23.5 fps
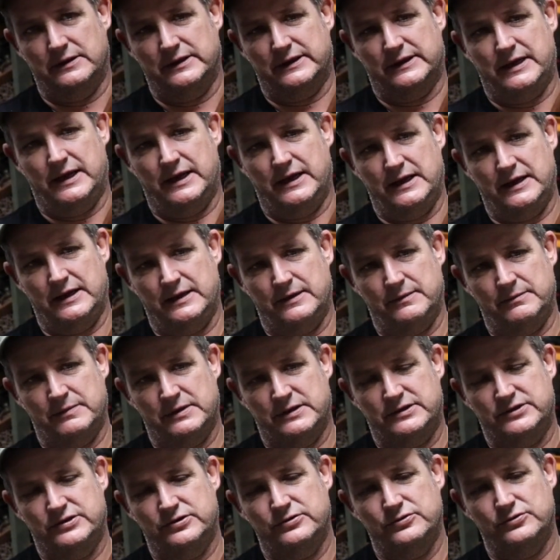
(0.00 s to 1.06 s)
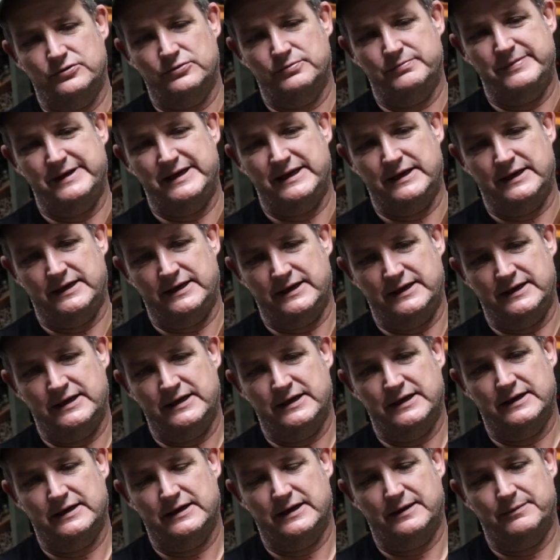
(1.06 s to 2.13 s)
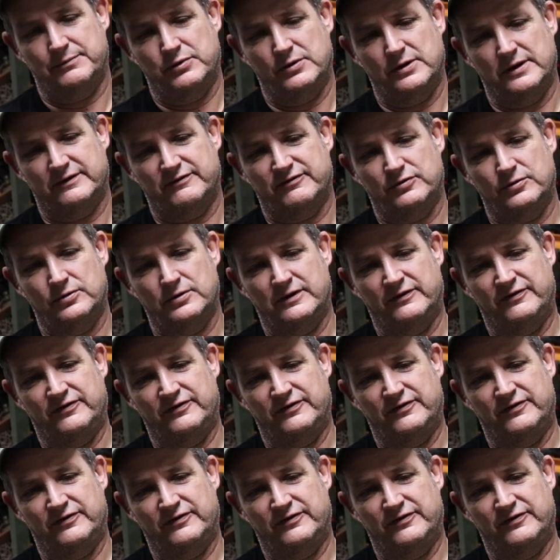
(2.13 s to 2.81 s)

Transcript: Came to me, I bought 4 or